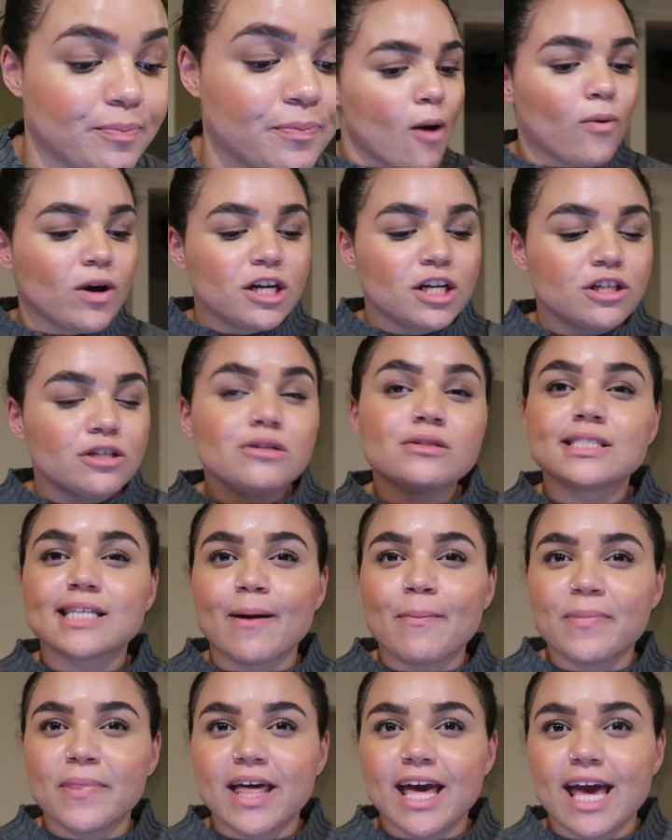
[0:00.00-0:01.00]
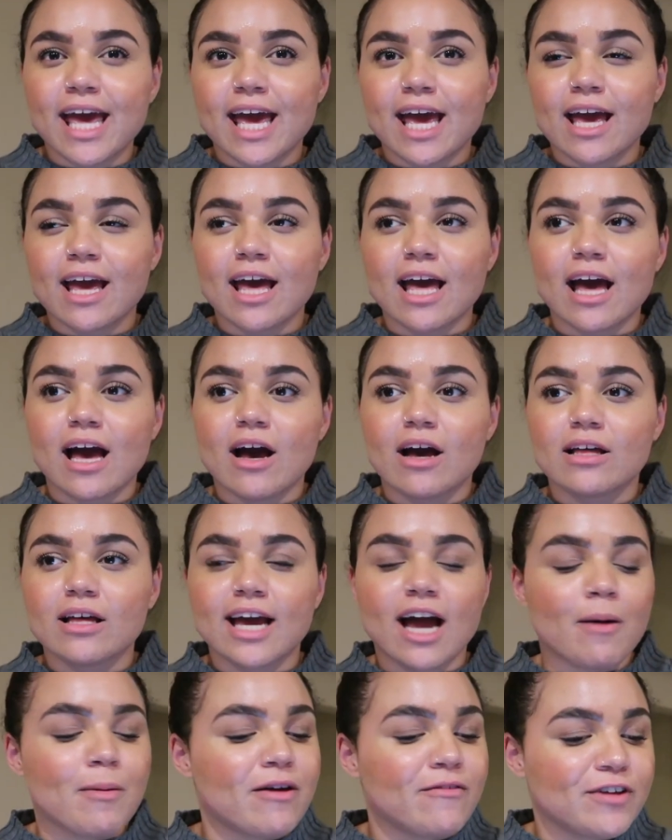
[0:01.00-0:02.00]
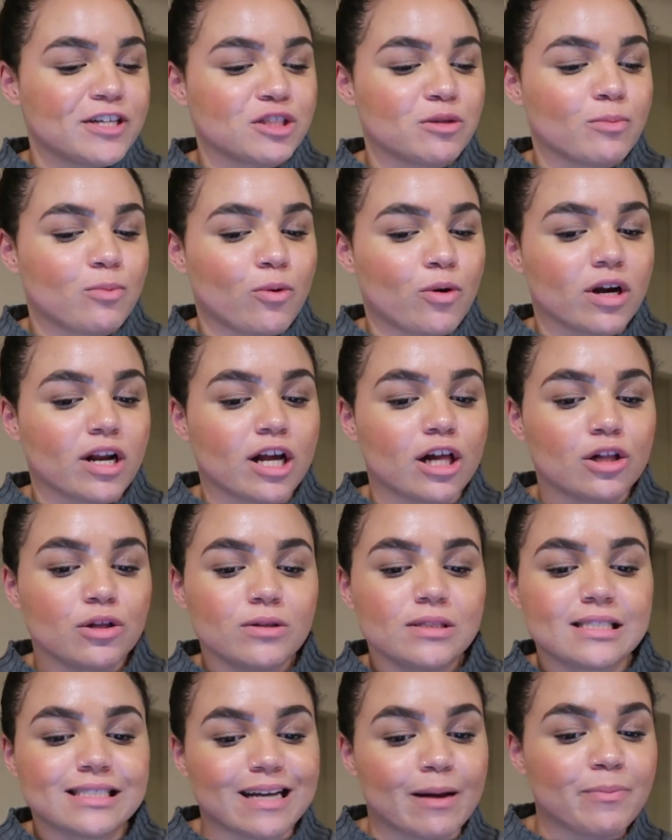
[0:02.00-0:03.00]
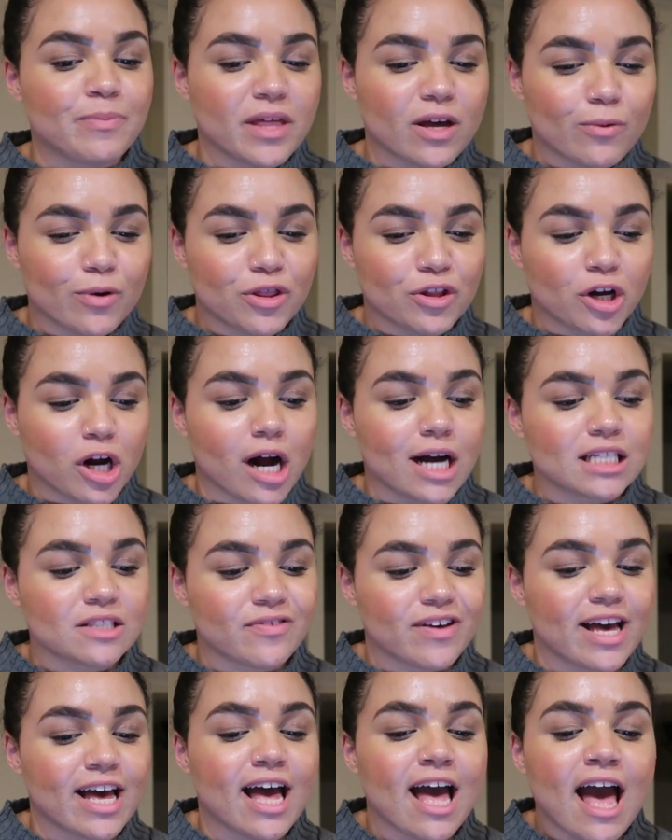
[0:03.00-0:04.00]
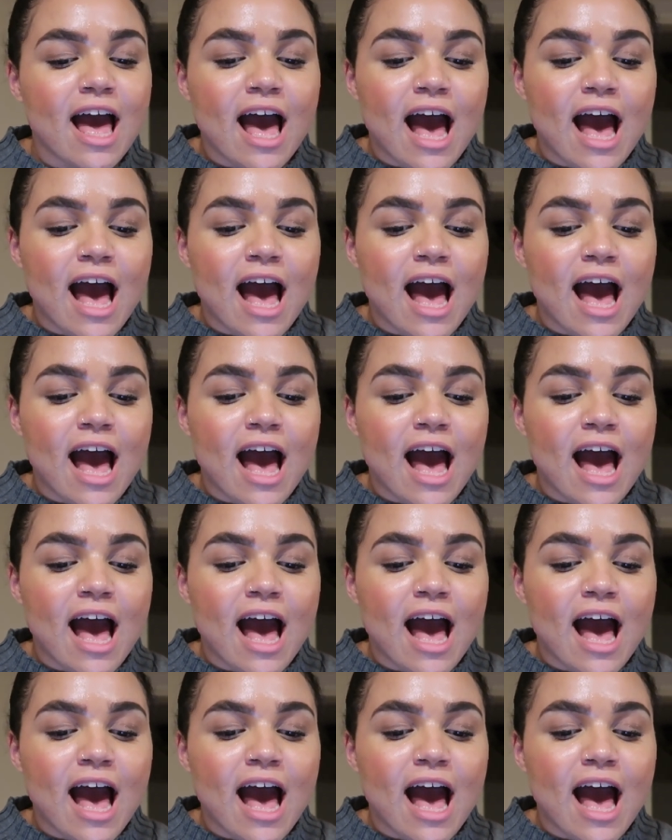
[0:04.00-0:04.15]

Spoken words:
I wanted to do something like on my vision board, include something with CrossFit.